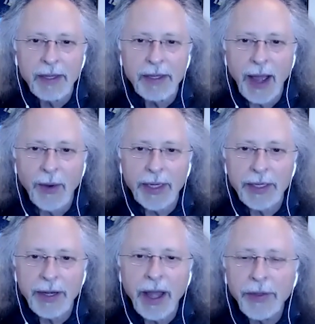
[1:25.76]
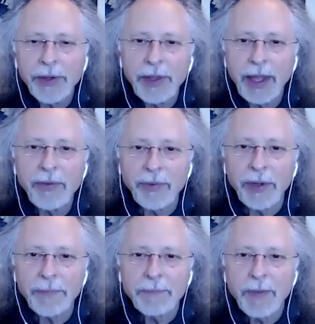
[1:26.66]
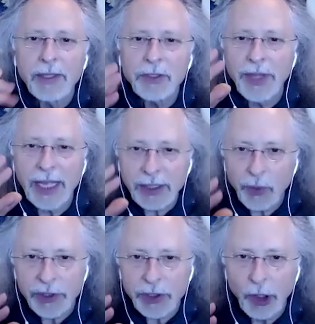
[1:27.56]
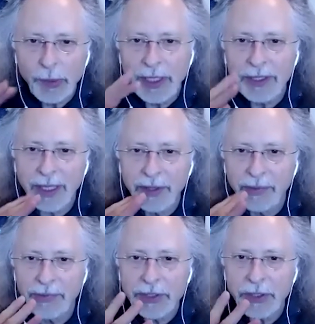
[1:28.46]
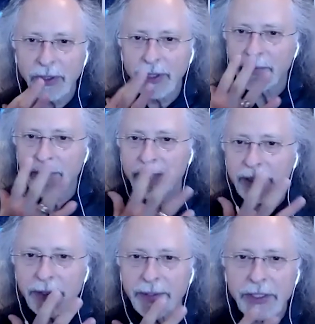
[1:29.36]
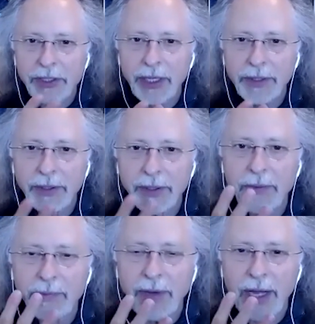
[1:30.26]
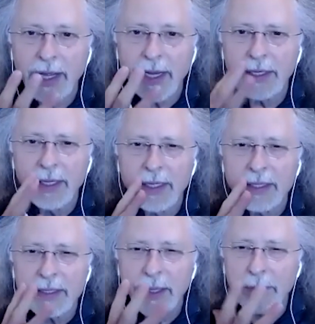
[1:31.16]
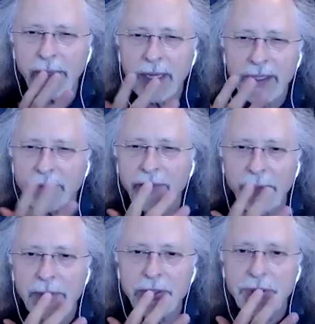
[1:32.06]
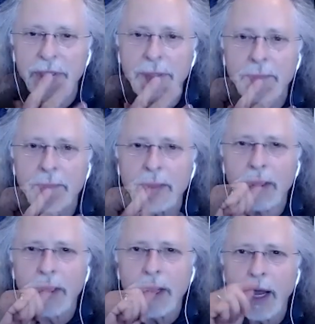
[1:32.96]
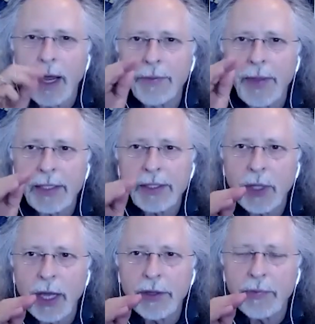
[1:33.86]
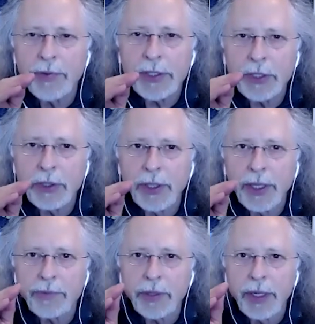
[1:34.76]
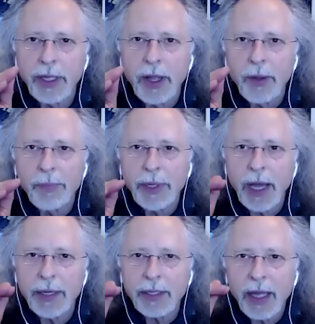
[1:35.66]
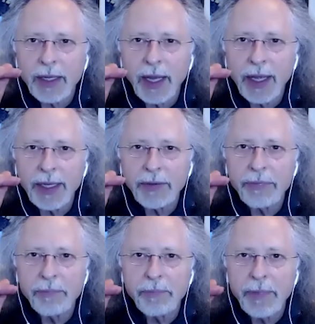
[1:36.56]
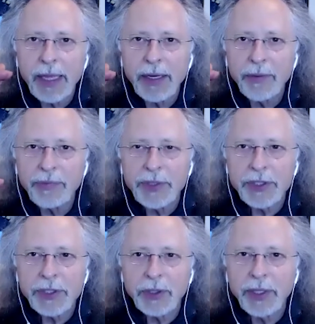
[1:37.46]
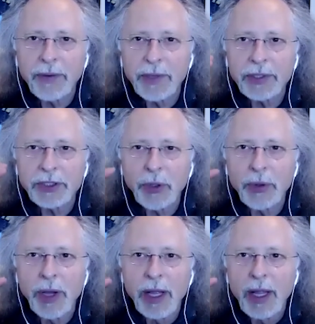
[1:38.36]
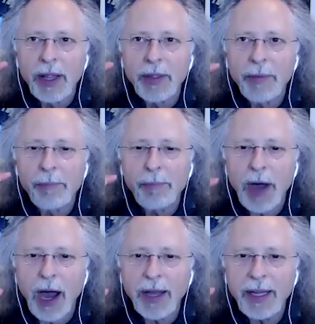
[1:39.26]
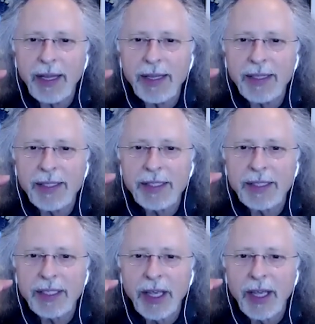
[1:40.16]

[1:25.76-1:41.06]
Now, on another level, so that's what Soma is on the physical level, very subtle, fine, some kind of chemistry. That's on the physical level. But on a kind of metaphysical level, so the body is,